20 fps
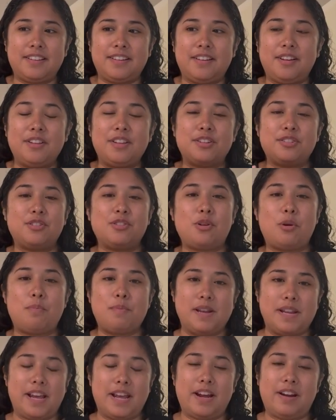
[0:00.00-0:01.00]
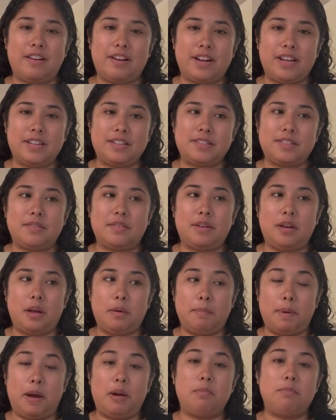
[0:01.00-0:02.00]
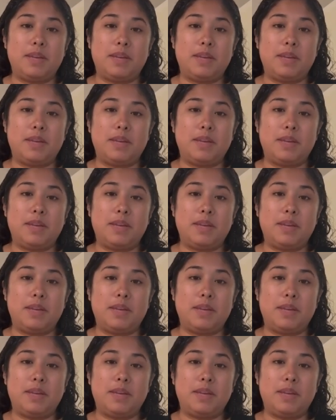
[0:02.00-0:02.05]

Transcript: oh, there's so many areas about